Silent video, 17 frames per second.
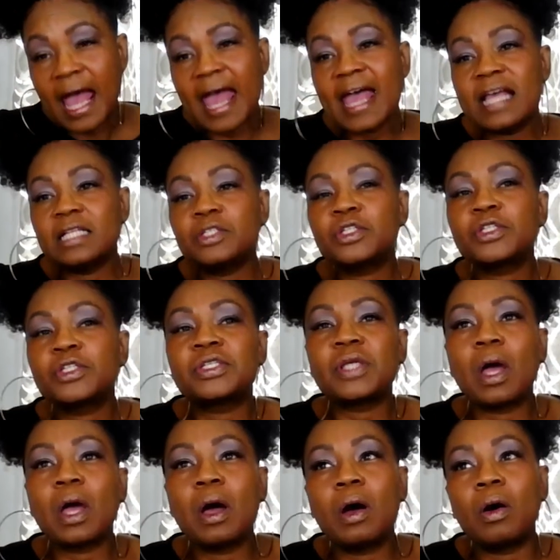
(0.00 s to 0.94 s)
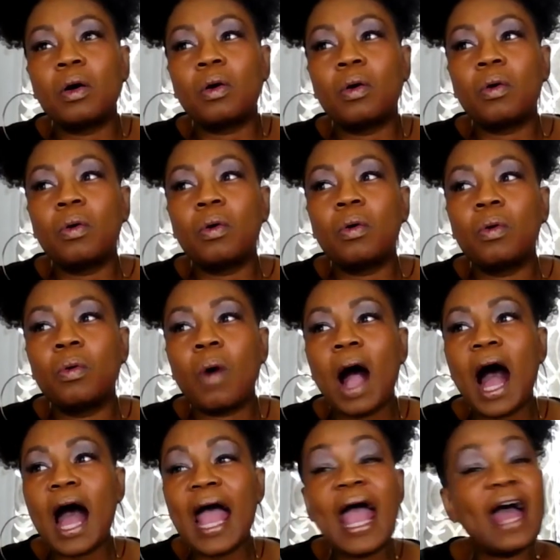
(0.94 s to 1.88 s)
And
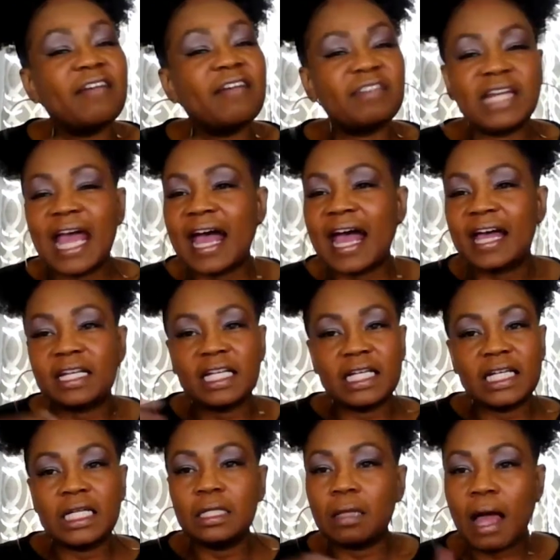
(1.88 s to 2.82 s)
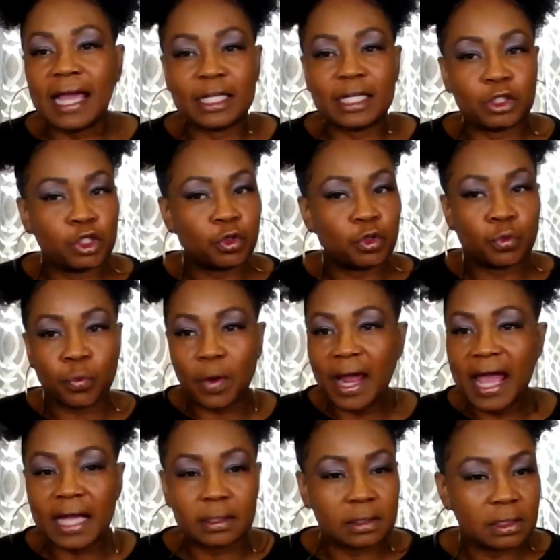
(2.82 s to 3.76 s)
so I haven't had any like
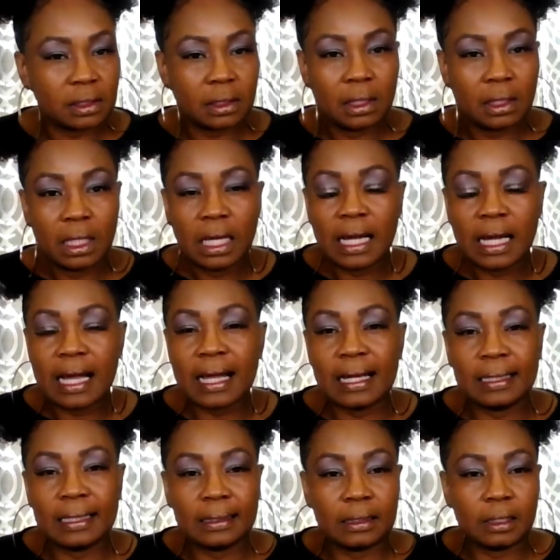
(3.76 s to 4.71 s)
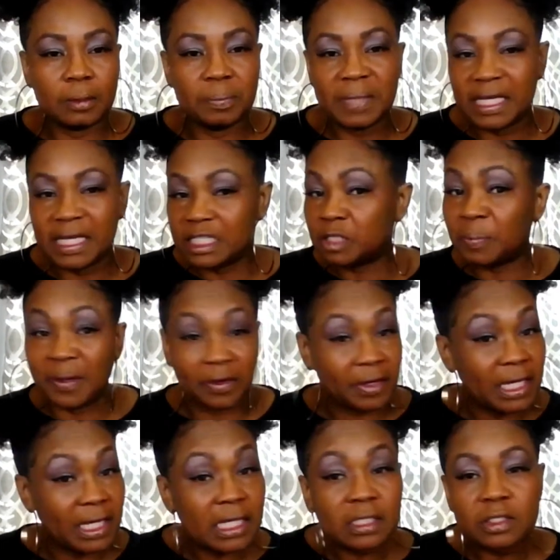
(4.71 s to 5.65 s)
direct
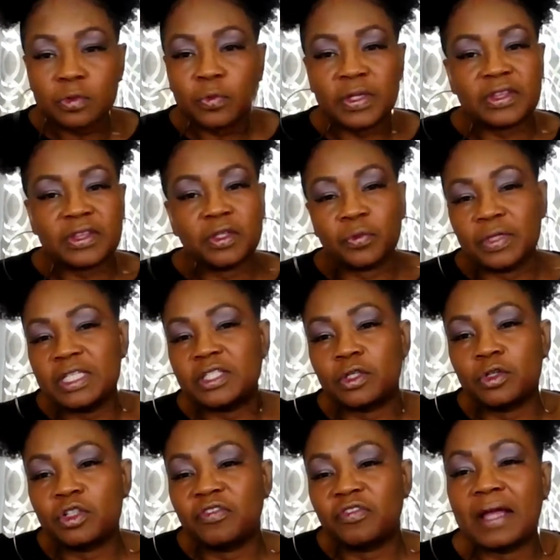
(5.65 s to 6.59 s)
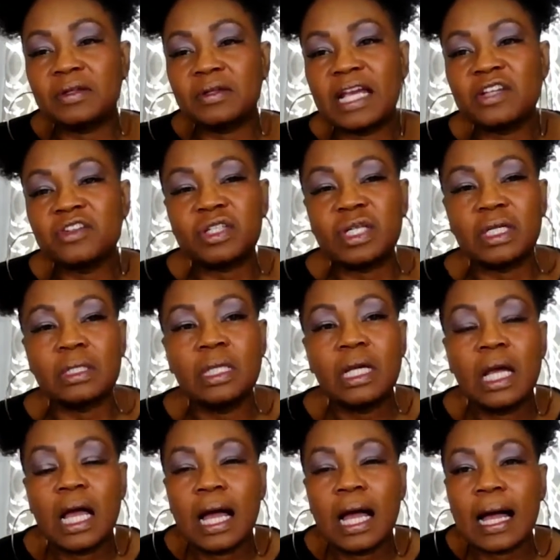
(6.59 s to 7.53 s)
experience with the Research
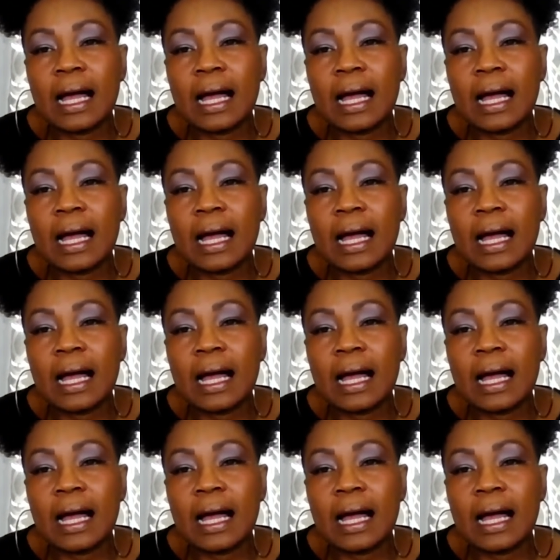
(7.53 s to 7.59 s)
Foundation.